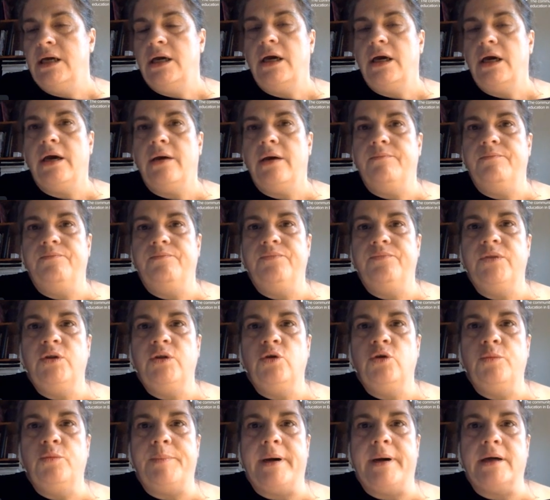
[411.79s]
new
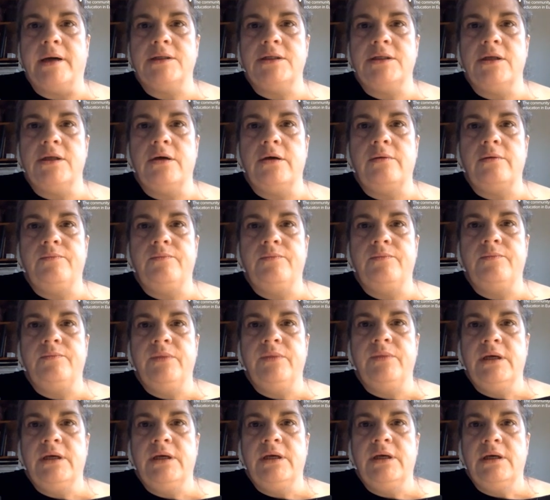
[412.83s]
partner.
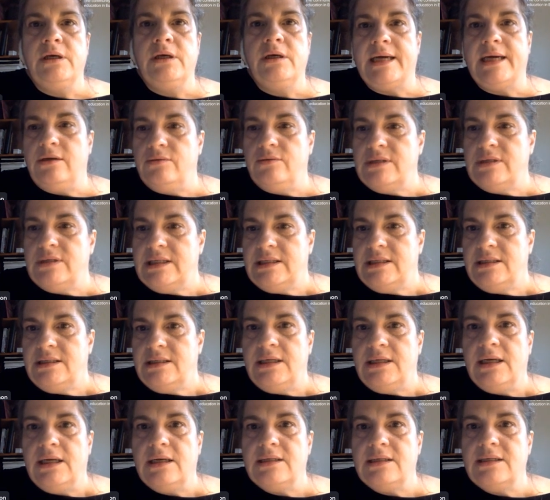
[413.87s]
Can you
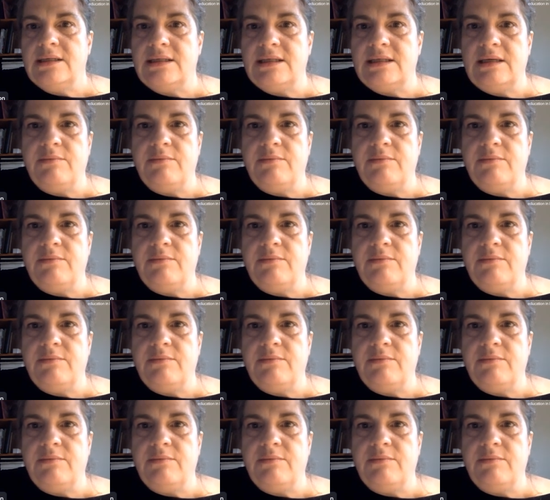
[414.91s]
still see